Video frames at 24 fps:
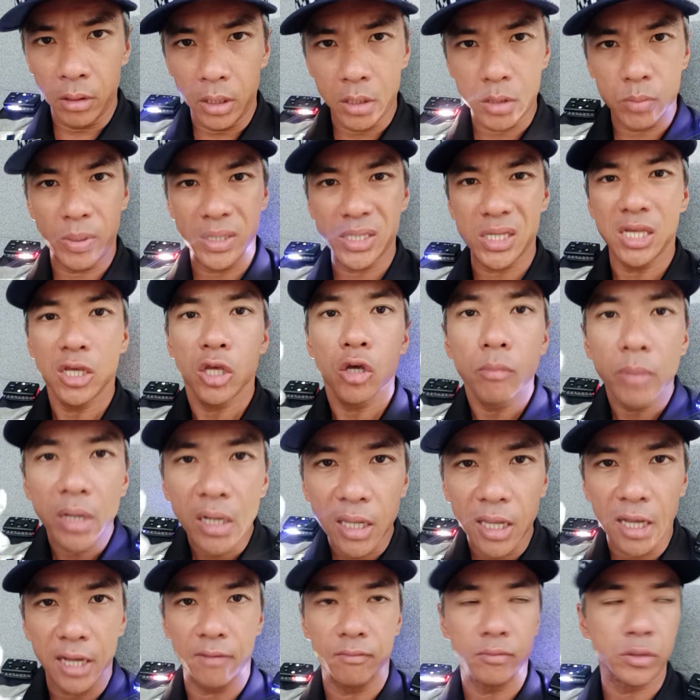It's basically
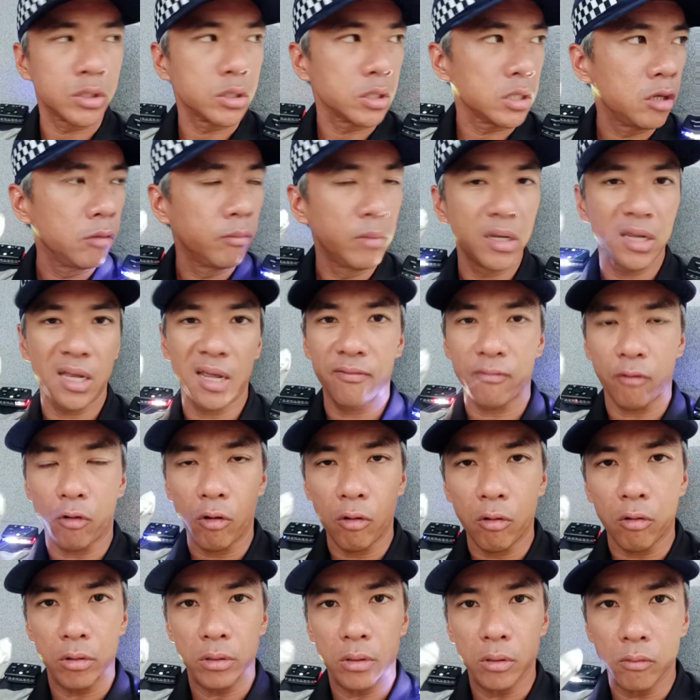human life
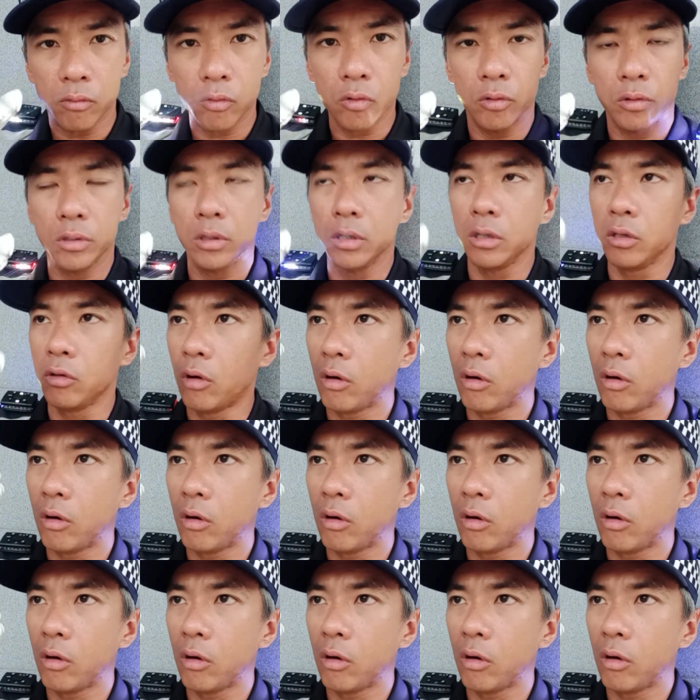all on the road.